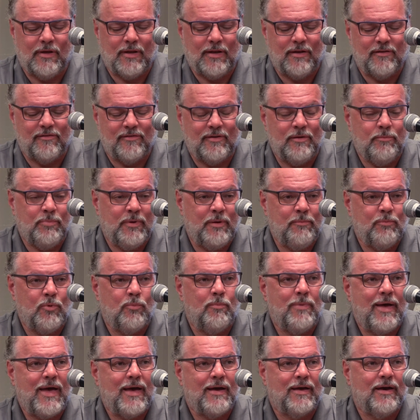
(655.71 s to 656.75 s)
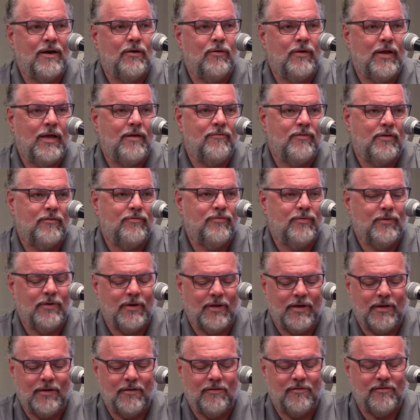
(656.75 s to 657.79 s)
And I see people back out having fun
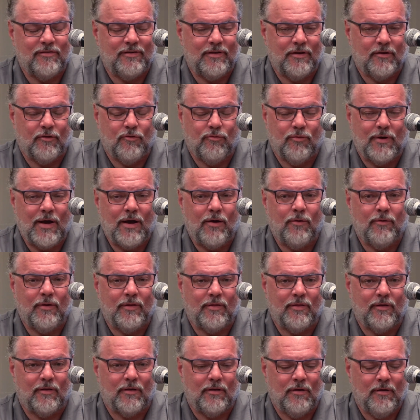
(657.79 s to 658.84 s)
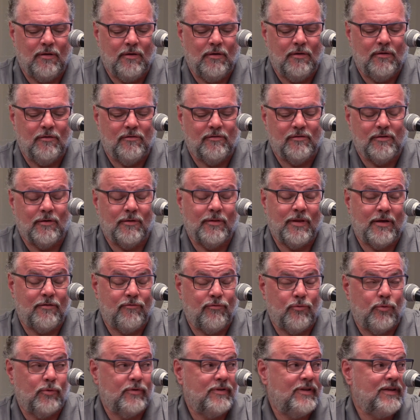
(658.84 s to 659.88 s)
again. See a crowd at the Starlight
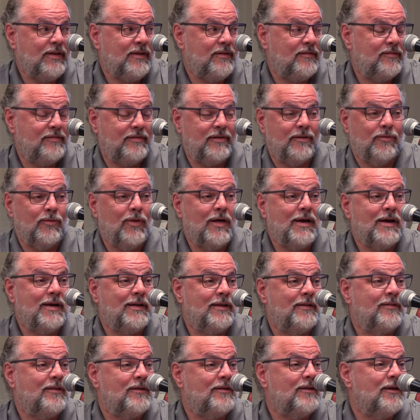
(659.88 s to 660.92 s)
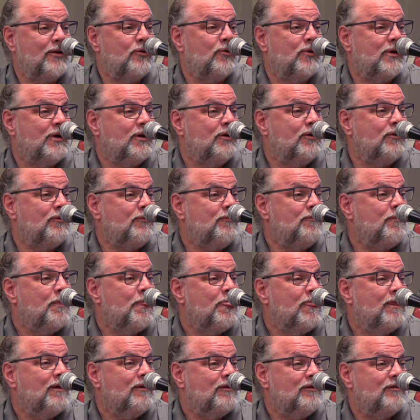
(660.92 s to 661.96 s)
14. See a line at the Dario.
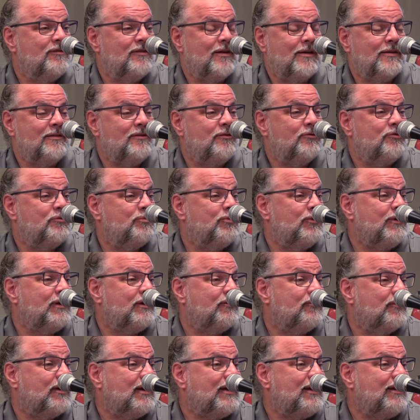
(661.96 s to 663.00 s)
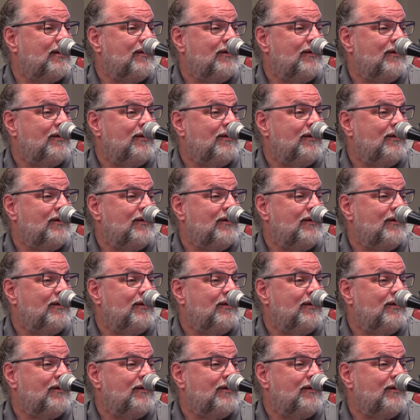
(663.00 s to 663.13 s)
Signs of spring, right?